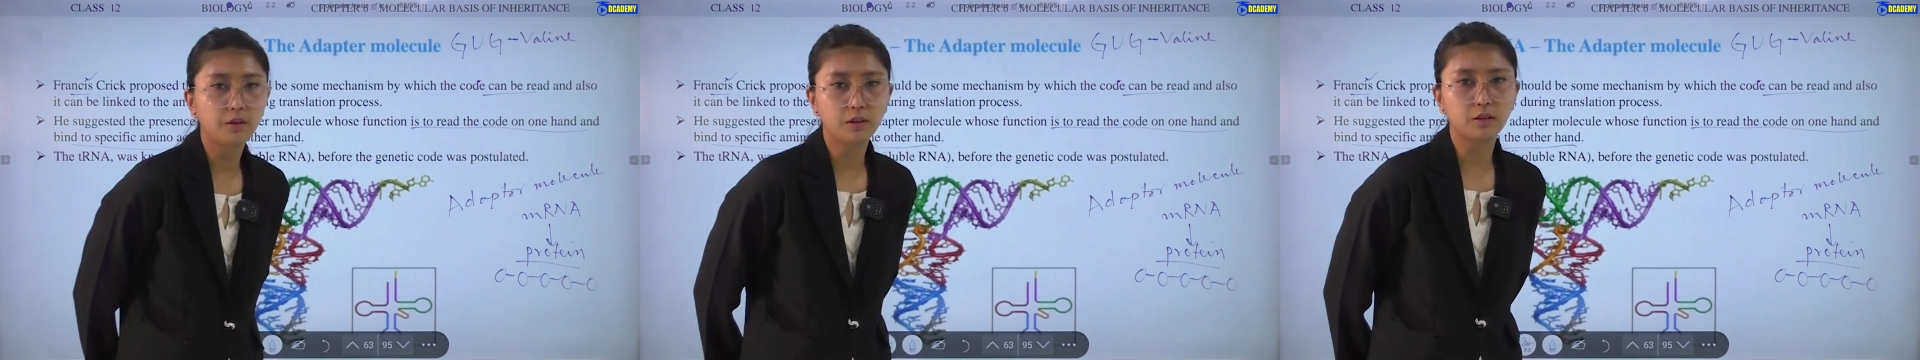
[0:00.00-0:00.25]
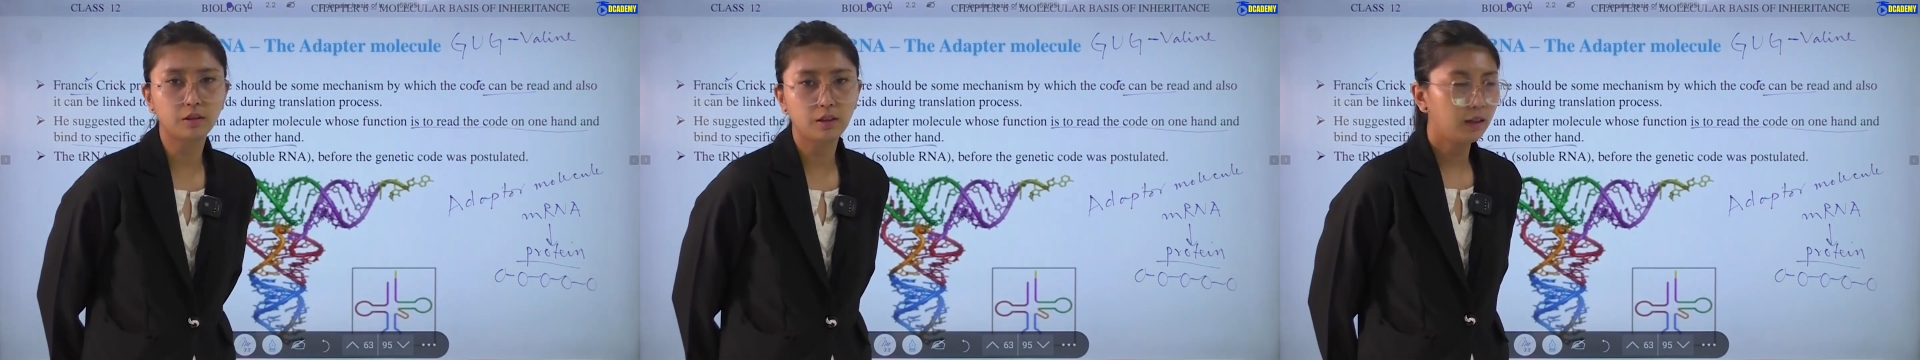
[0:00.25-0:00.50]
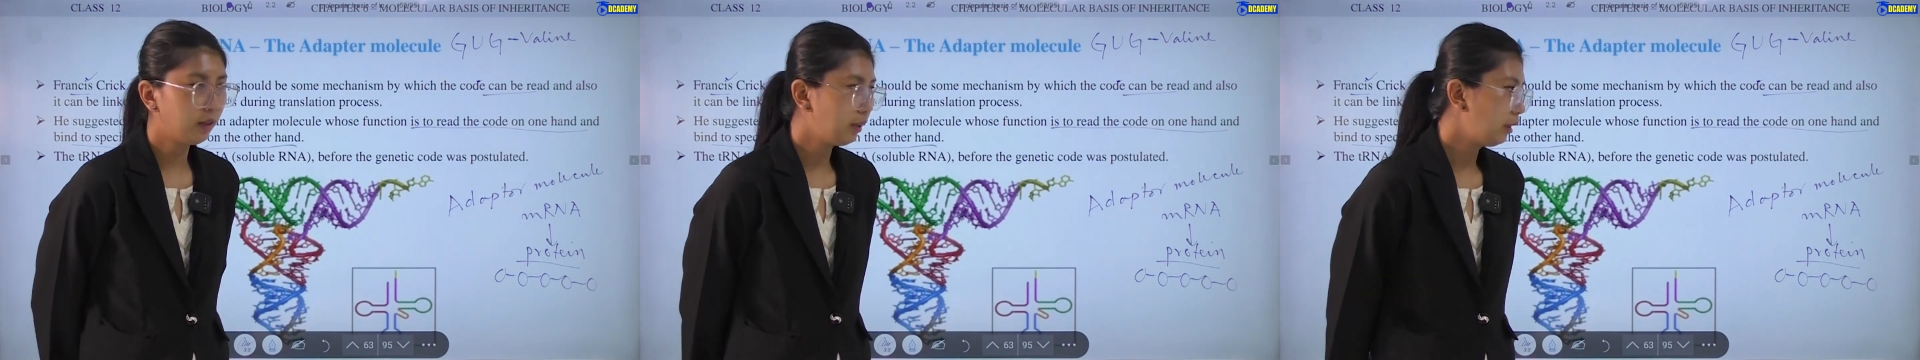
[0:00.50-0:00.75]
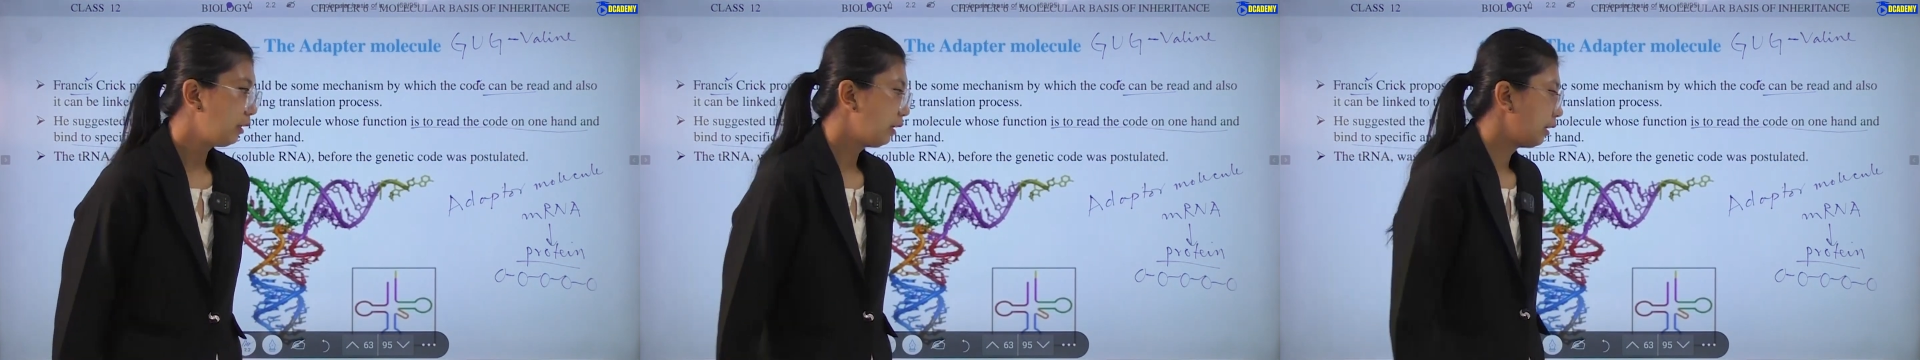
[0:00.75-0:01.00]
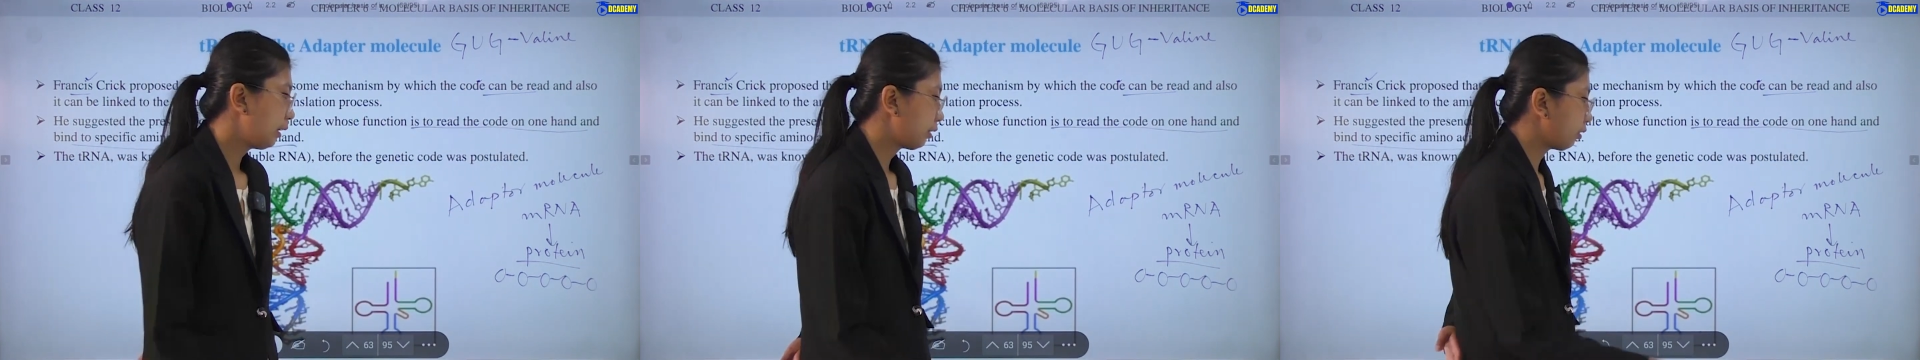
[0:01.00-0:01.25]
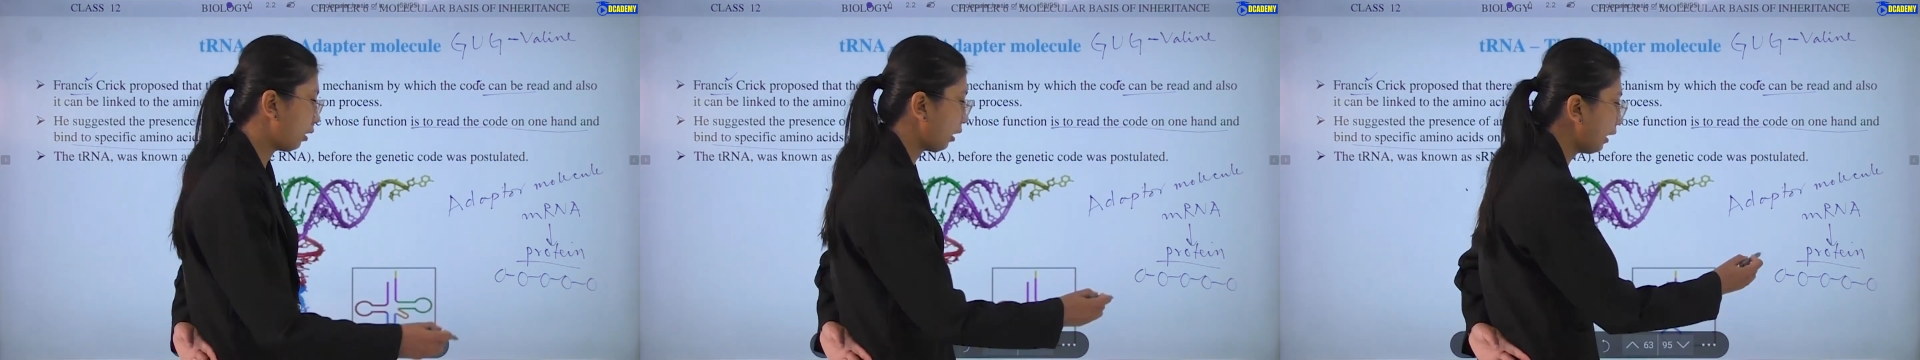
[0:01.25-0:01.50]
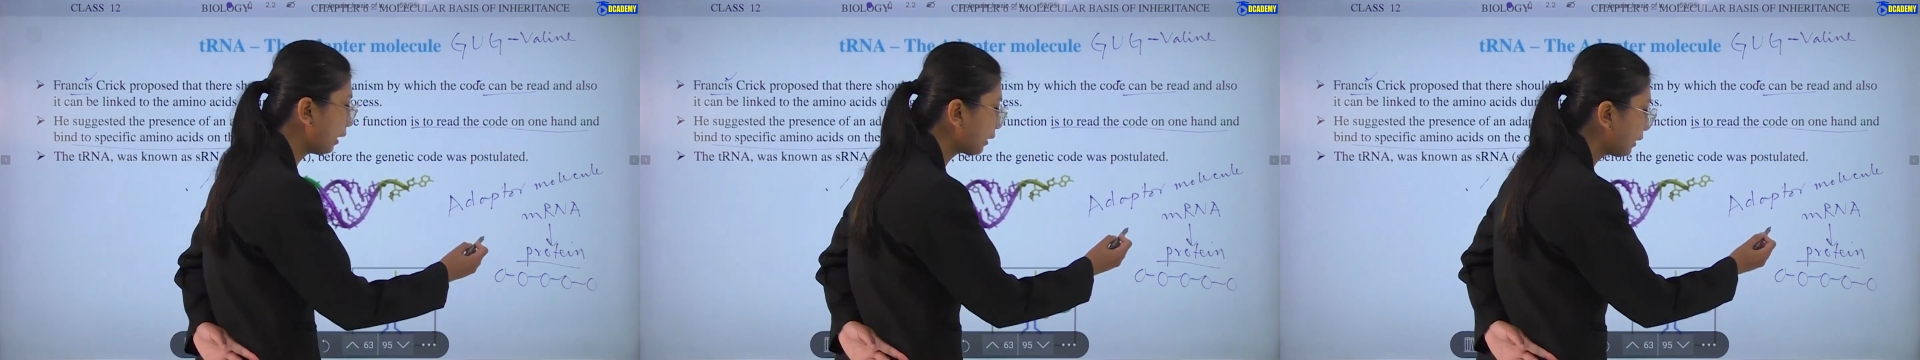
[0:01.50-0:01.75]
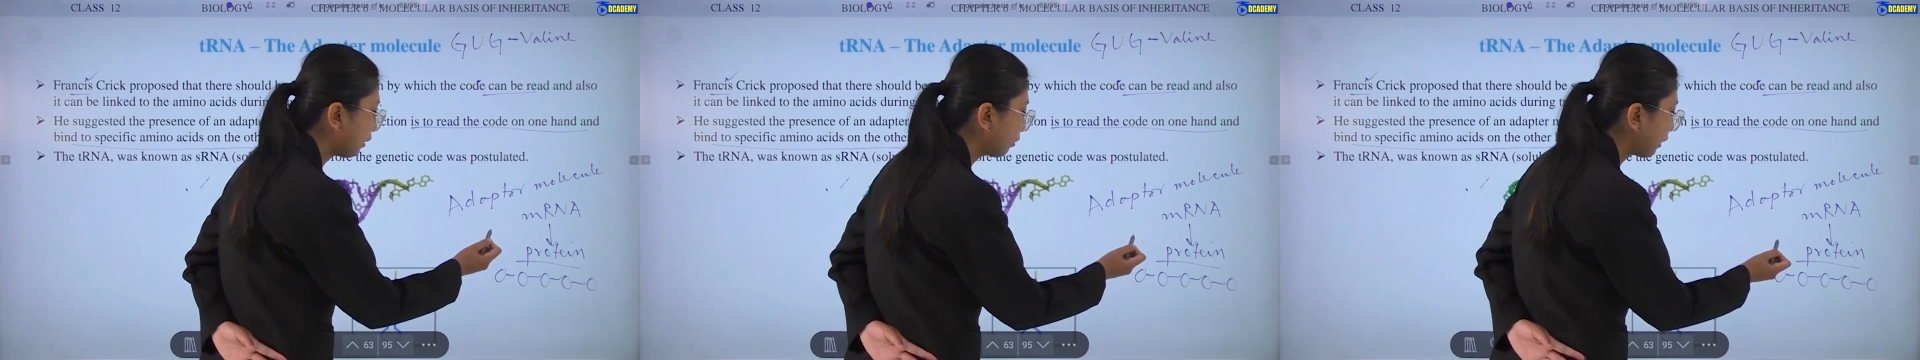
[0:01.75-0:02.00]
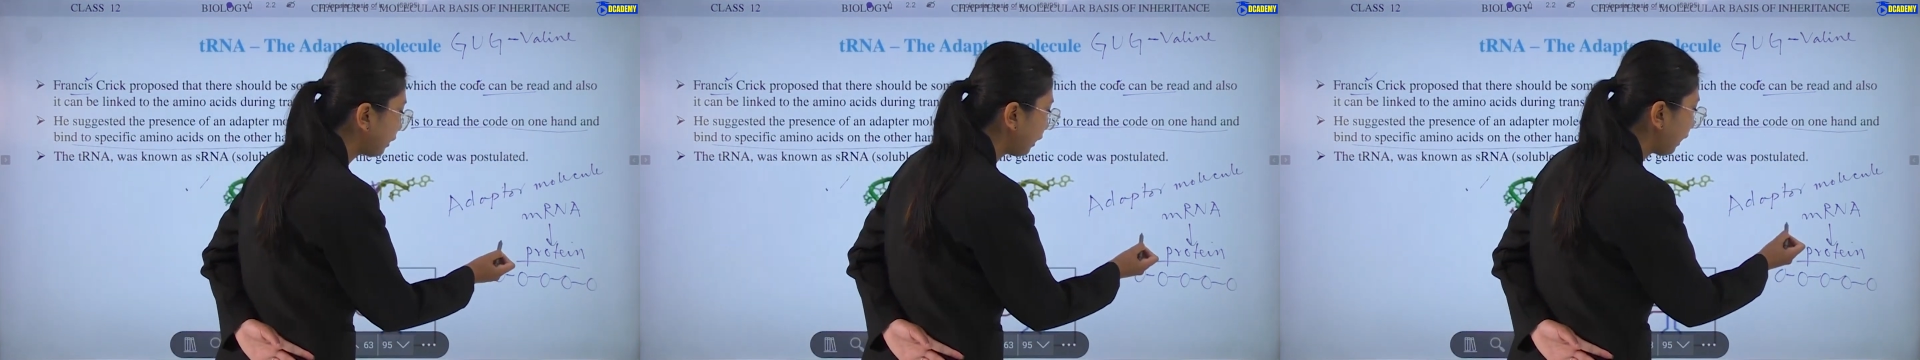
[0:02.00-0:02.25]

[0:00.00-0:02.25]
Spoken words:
acids anan ka doge da